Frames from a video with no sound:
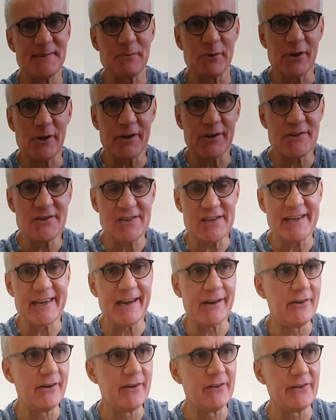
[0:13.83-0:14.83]
what I usually
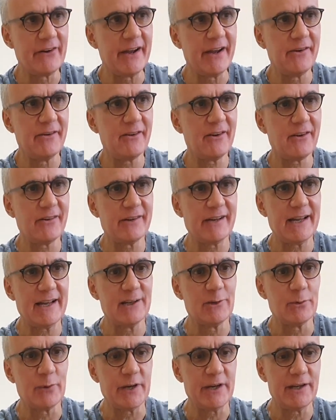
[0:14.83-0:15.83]
carry around on
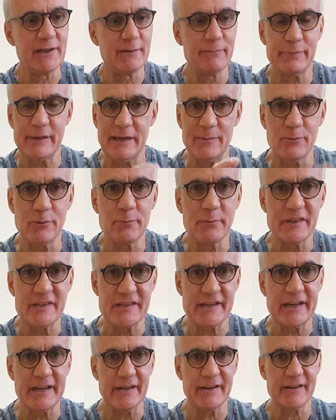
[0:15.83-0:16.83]
Halloween, and people
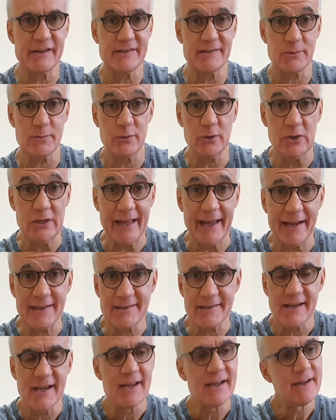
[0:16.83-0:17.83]
mistaken it as a real axe.